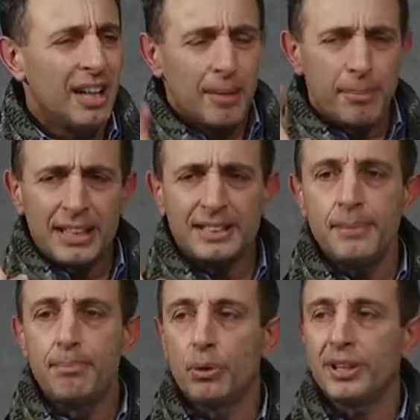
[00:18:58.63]
But it's
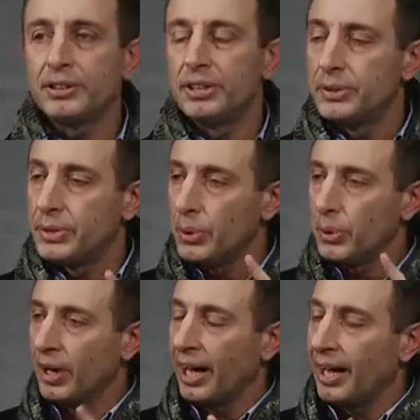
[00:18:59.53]
important
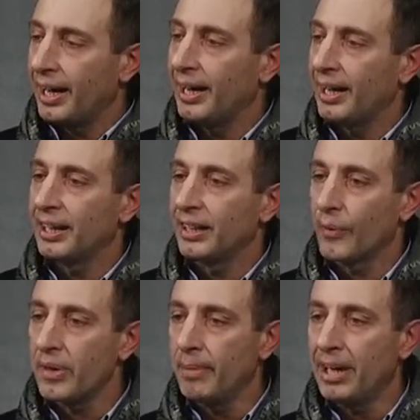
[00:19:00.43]
to
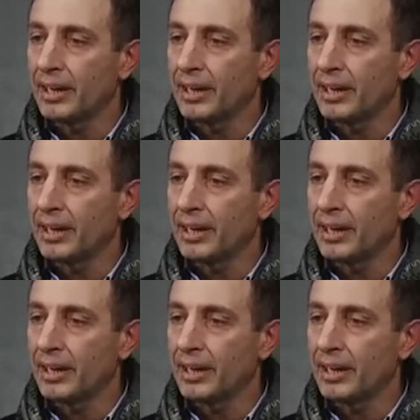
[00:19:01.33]
remark